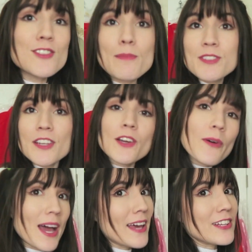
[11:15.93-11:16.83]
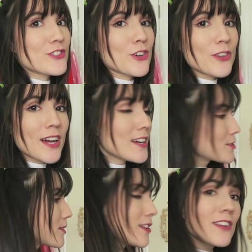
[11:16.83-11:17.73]
So I'm just gonna go ahead and show you
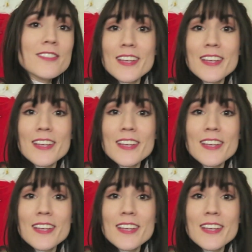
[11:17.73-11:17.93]
guys what it looks